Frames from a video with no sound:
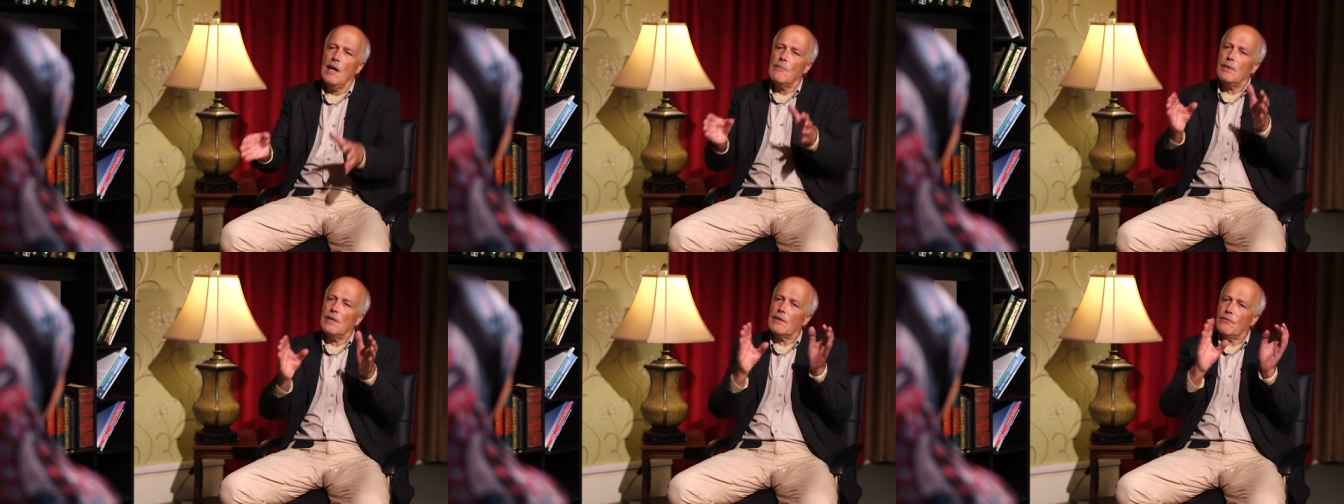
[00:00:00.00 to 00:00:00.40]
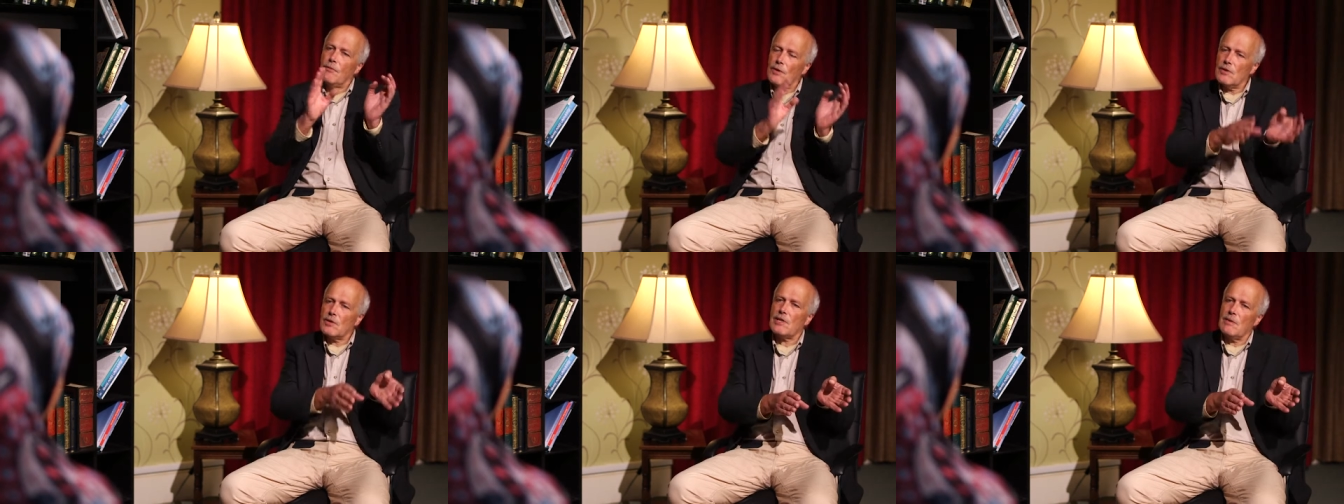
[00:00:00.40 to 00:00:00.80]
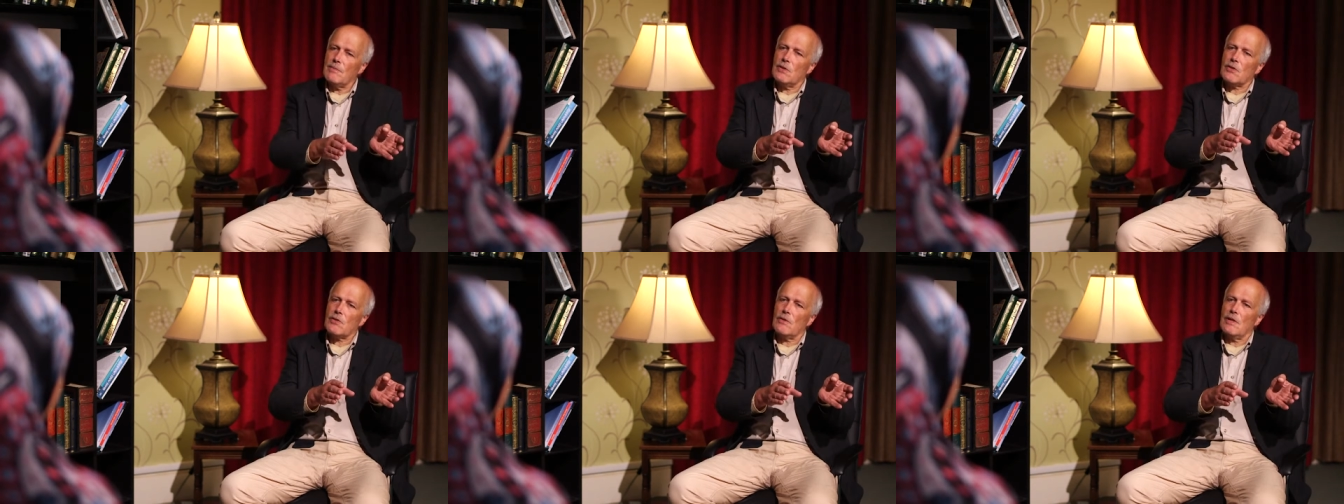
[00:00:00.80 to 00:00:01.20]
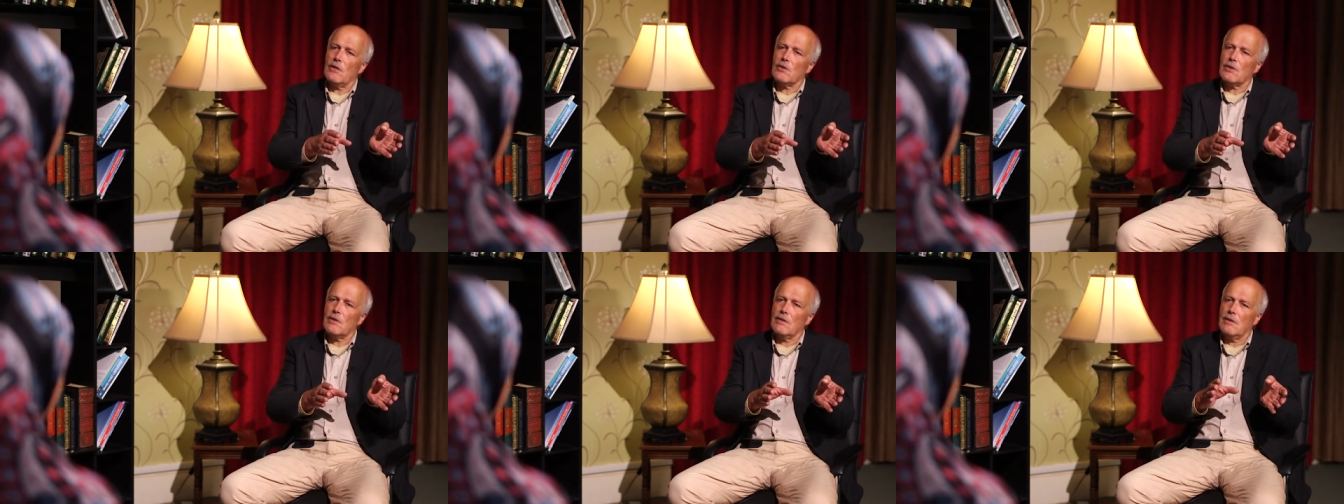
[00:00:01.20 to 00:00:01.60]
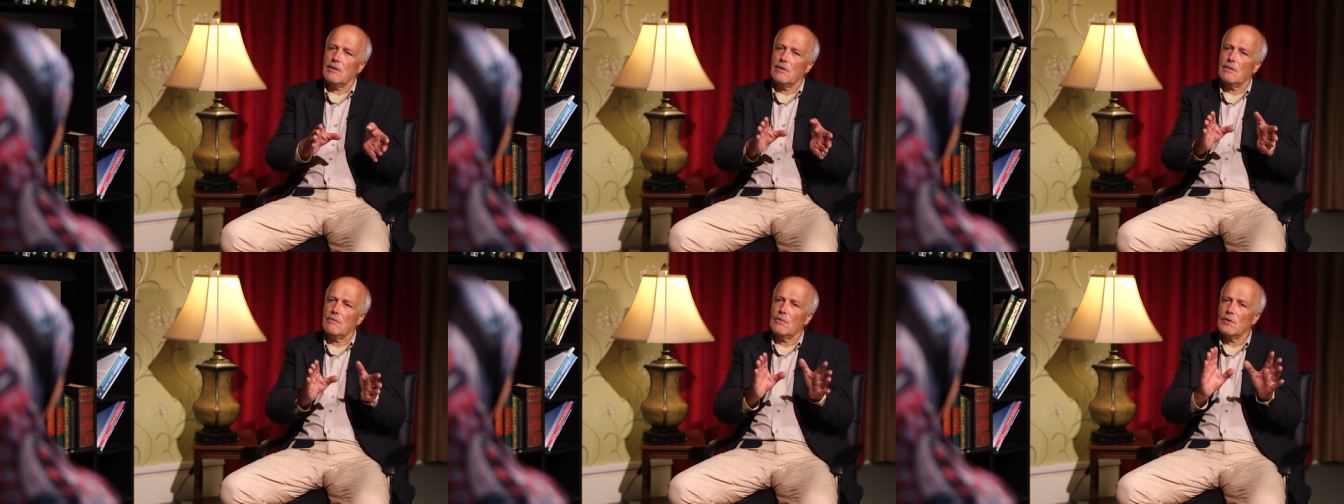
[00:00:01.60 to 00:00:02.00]
But the first demonstration
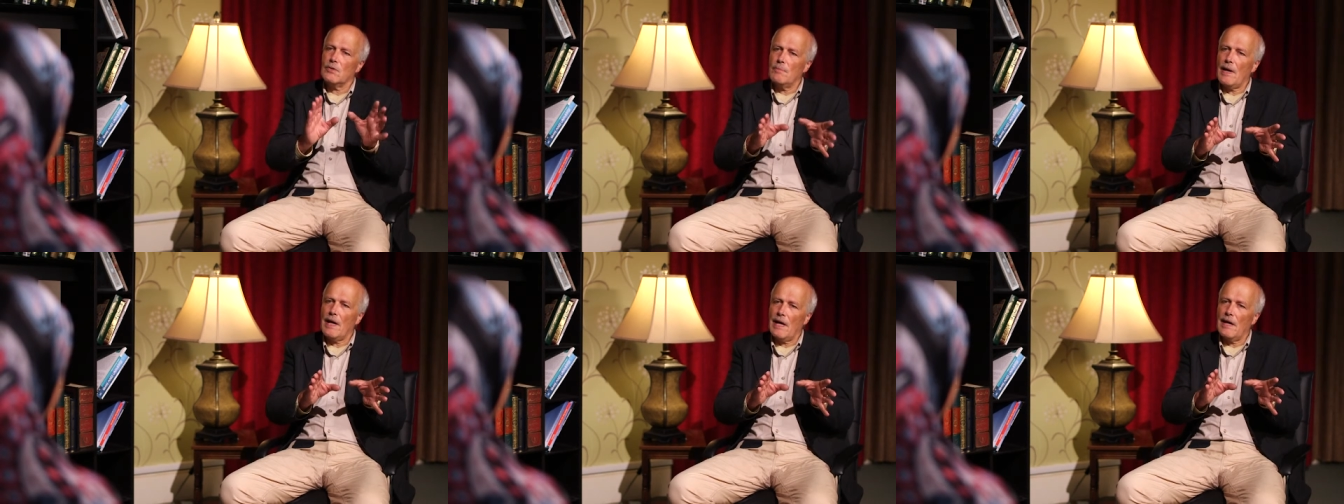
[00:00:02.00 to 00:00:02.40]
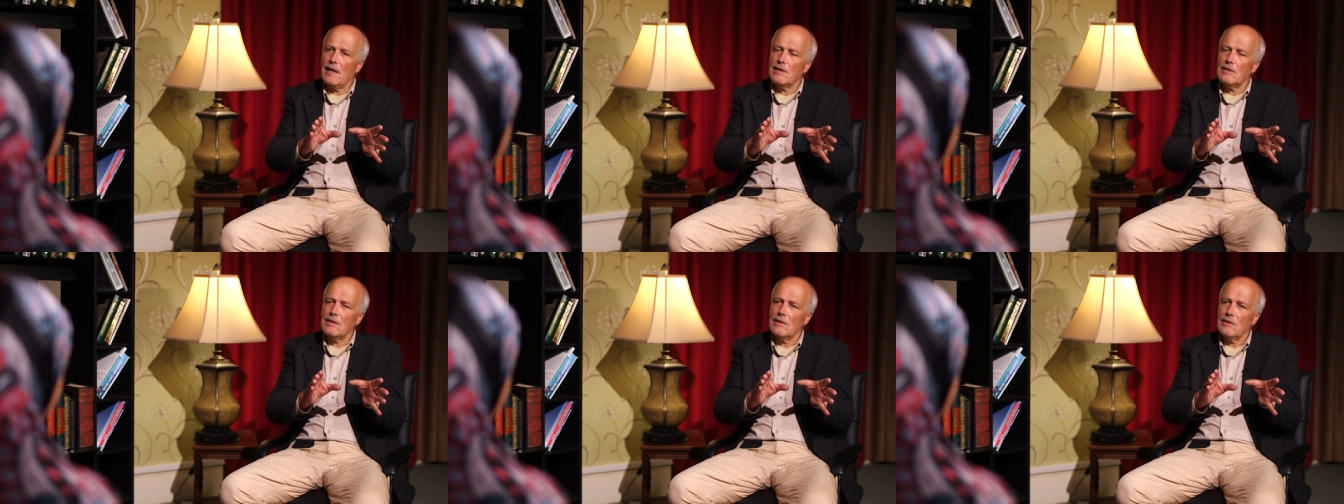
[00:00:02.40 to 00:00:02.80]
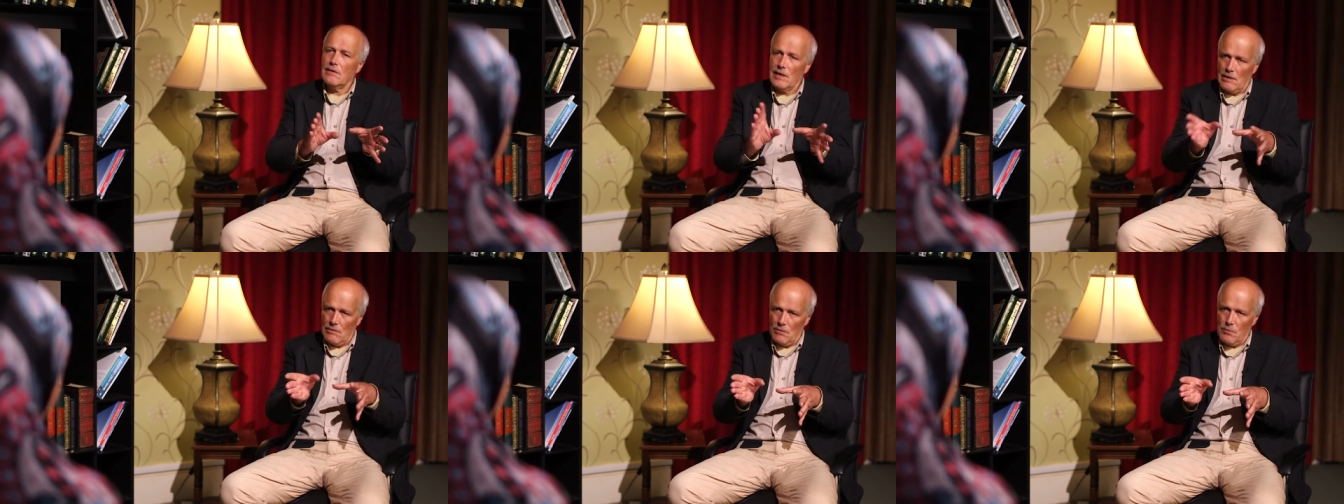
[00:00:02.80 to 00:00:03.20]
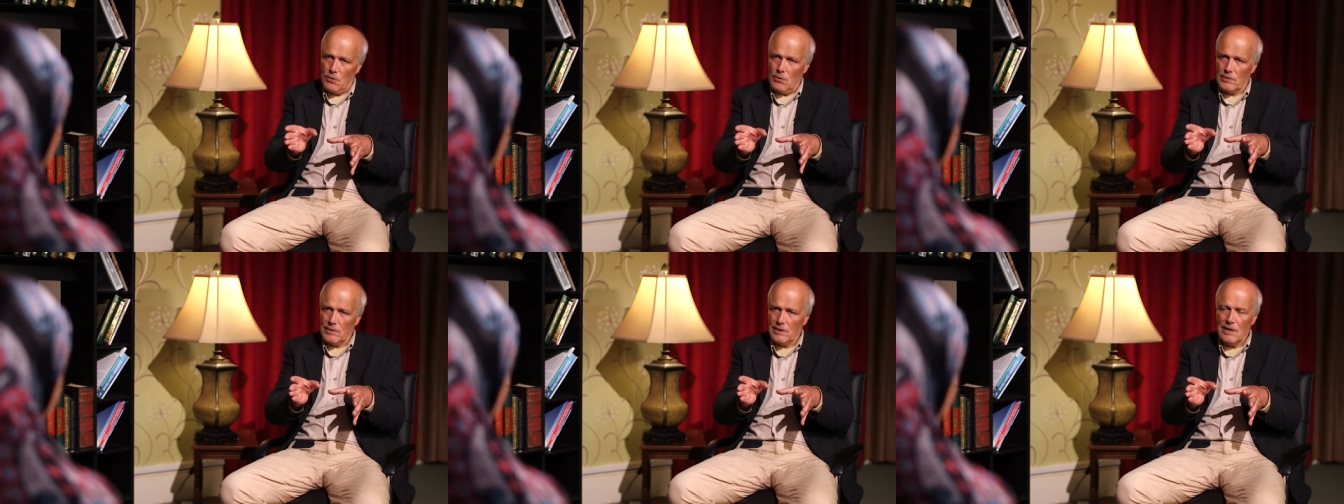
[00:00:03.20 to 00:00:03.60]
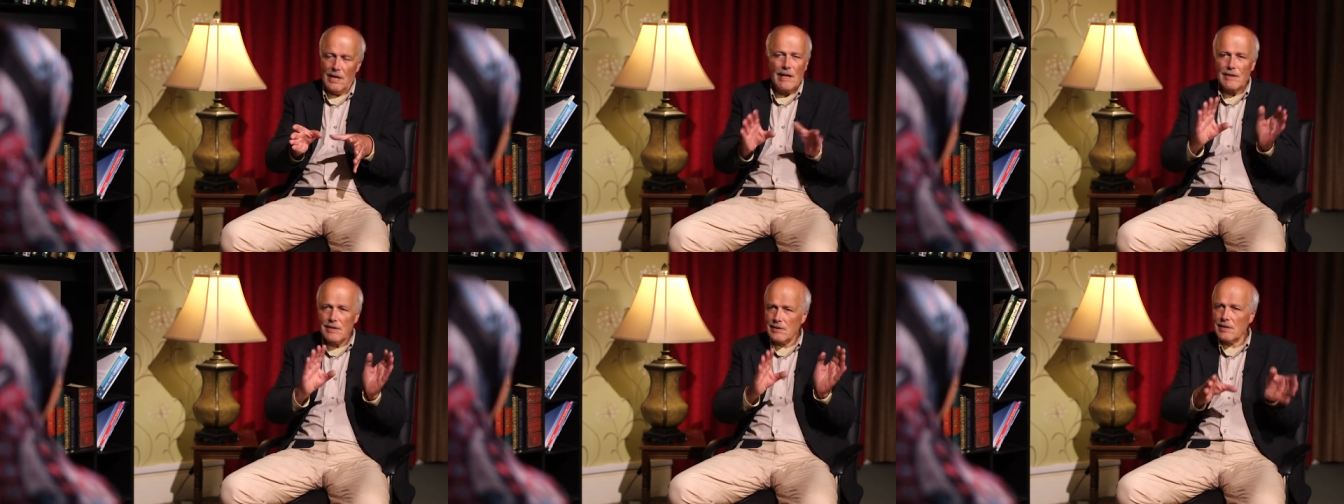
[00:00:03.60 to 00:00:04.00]
was bad, they're reporting.
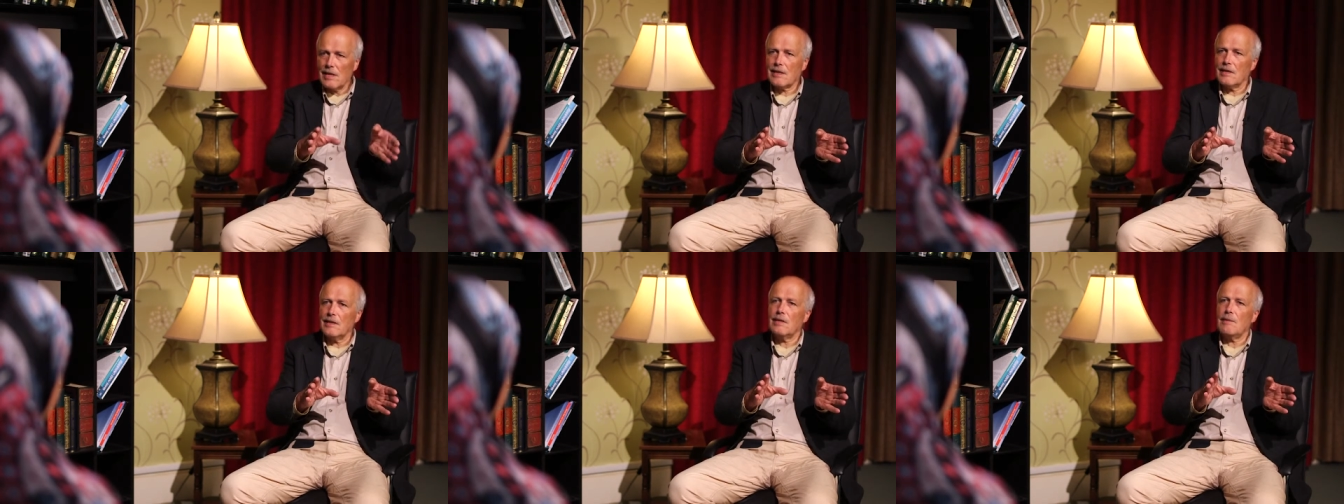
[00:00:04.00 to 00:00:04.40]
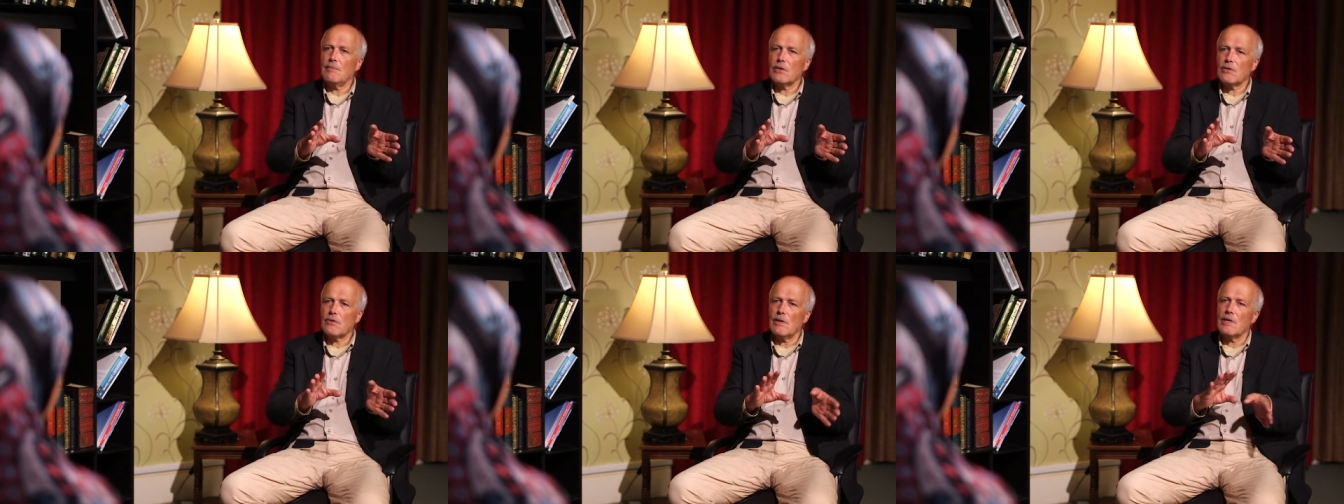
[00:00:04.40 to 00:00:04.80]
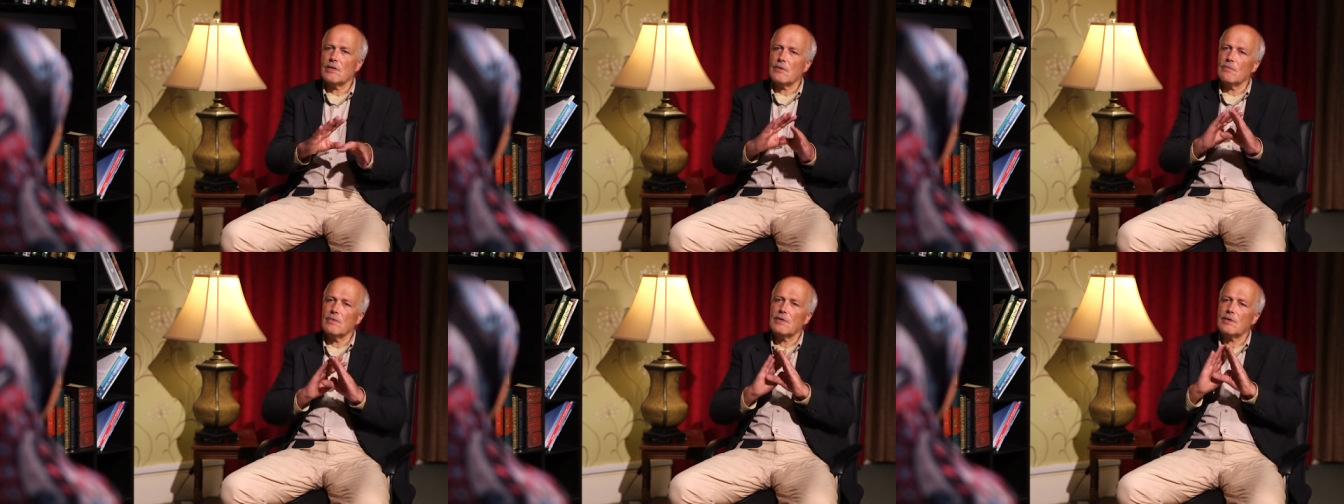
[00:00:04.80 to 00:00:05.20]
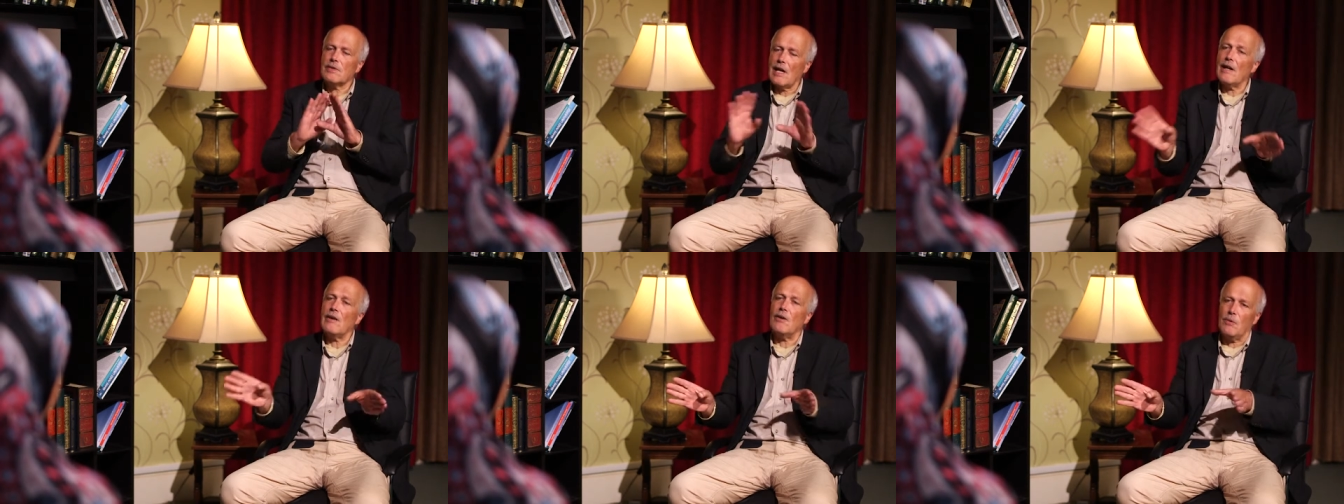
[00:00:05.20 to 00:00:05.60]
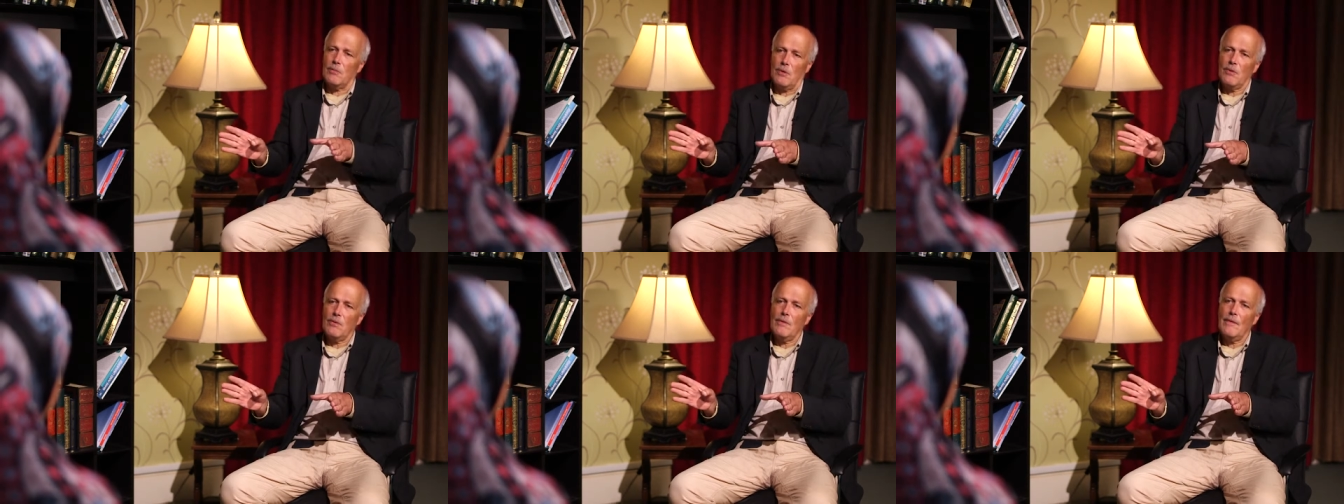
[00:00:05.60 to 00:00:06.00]
The second demonstration was
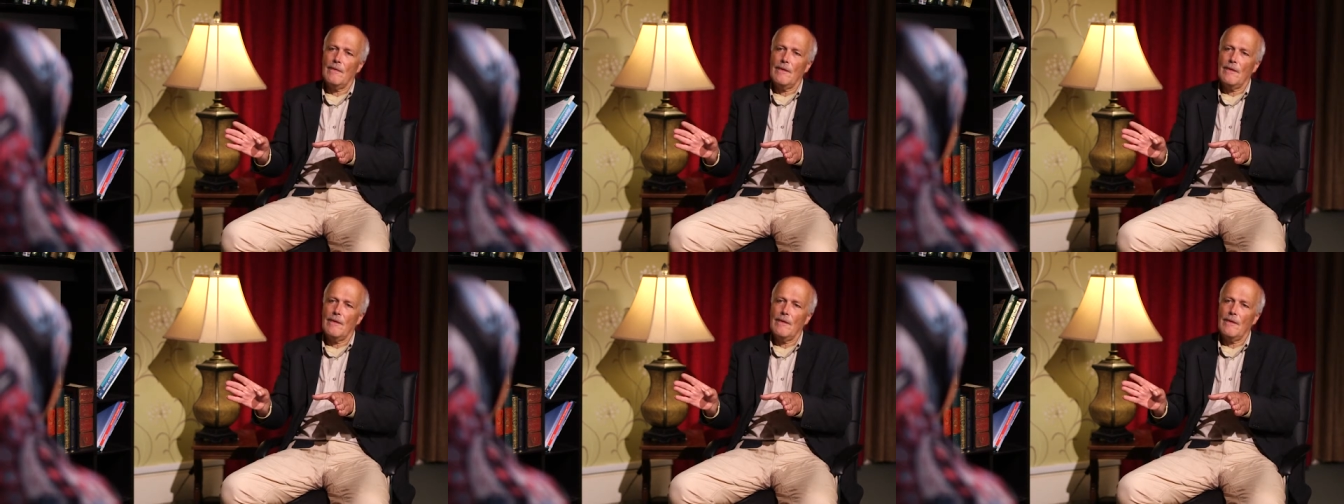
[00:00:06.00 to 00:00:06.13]
terrible.